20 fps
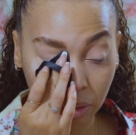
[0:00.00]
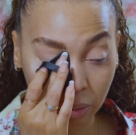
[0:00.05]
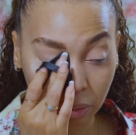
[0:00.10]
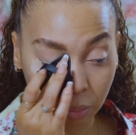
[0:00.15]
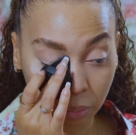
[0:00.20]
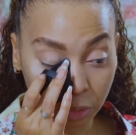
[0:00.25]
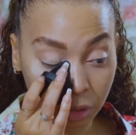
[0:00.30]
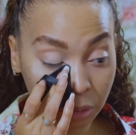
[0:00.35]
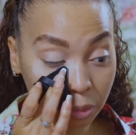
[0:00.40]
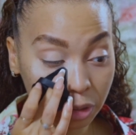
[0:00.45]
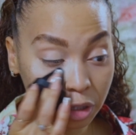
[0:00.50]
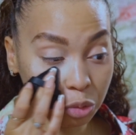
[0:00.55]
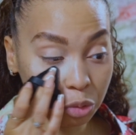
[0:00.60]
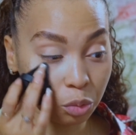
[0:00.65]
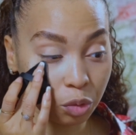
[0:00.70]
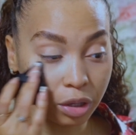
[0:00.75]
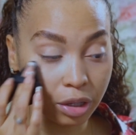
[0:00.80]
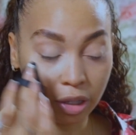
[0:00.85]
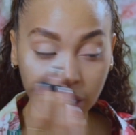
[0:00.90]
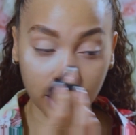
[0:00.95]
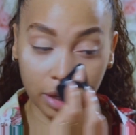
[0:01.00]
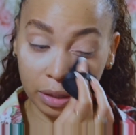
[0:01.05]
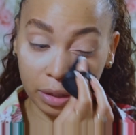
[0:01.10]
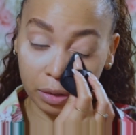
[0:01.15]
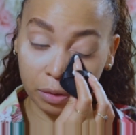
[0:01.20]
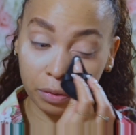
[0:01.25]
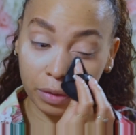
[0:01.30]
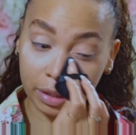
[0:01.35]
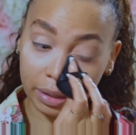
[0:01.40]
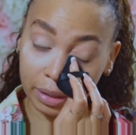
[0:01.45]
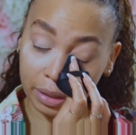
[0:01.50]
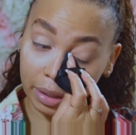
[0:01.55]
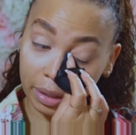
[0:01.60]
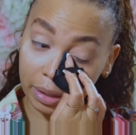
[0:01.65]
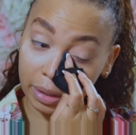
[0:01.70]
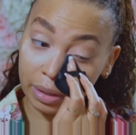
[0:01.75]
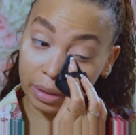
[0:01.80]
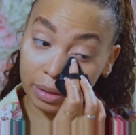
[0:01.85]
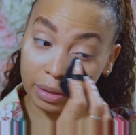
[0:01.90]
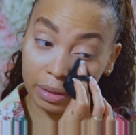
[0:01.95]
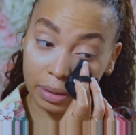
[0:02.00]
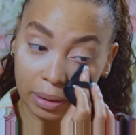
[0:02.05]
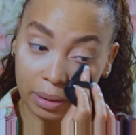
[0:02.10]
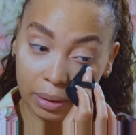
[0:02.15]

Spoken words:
Pretty much where the color corrector is.